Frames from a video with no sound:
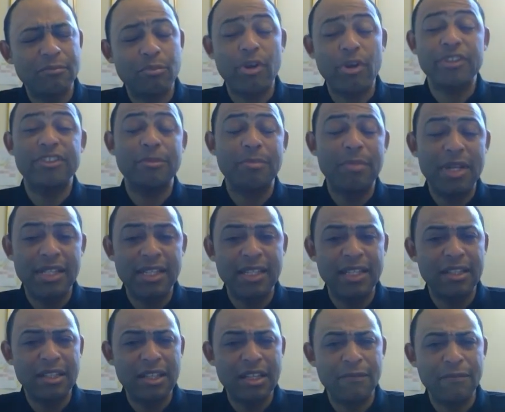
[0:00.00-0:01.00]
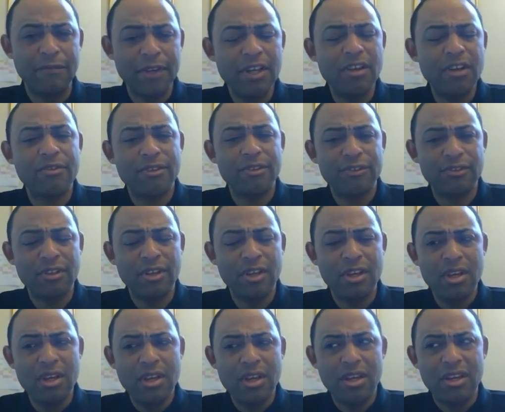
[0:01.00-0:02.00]
participating in vigorous
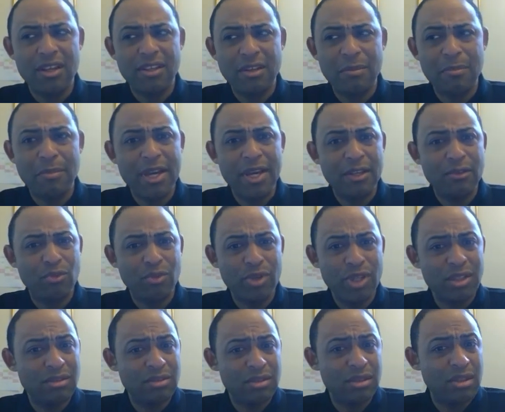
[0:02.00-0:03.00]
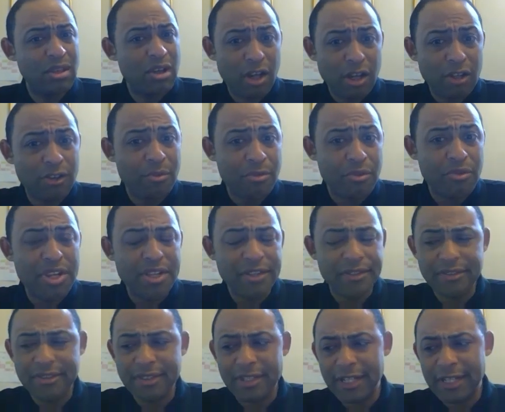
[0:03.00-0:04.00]
debate with other
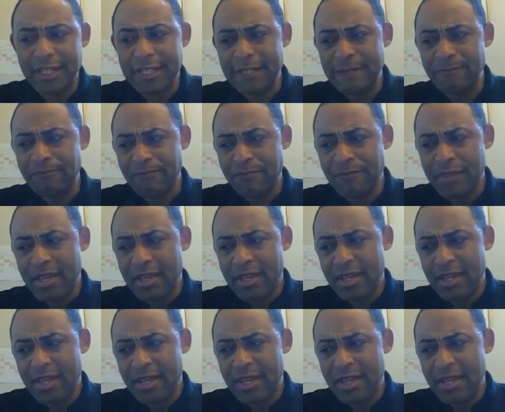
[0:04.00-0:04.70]
priests, and